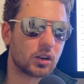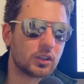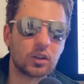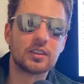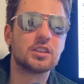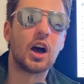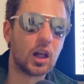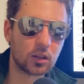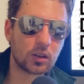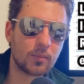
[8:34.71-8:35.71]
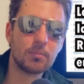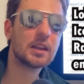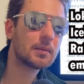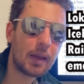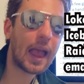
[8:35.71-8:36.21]
You don't have a dollar Big
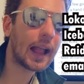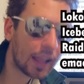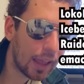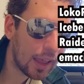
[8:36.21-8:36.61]
Mac?